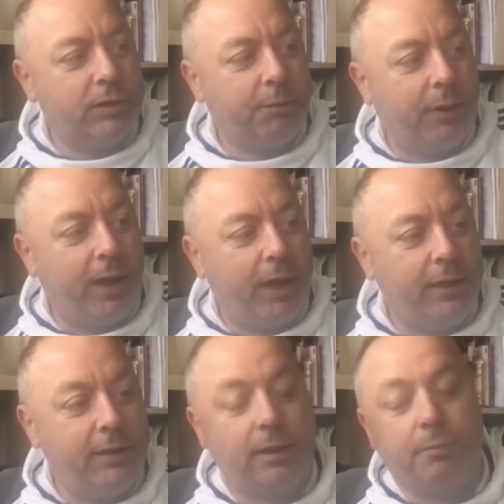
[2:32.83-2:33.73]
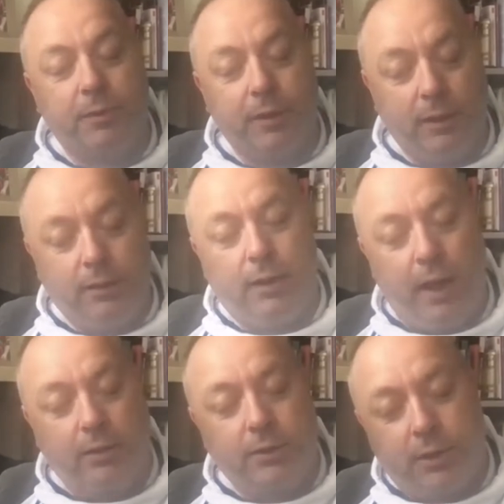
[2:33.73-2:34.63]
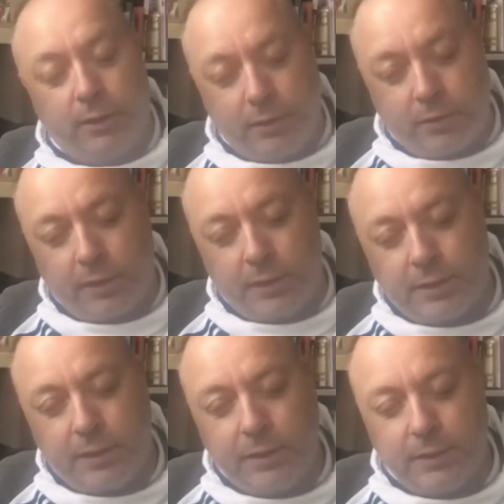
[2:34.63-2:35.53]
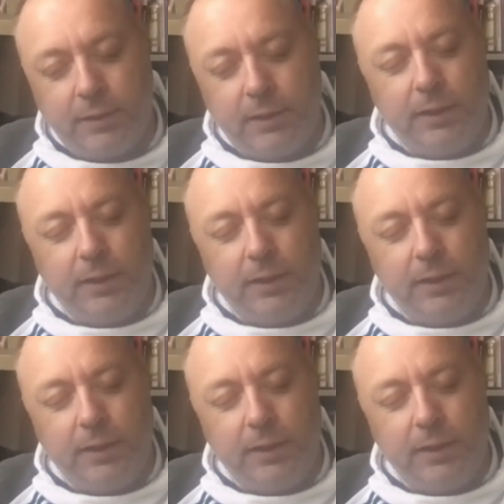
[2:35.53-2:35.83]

to play something outside of the cricket season.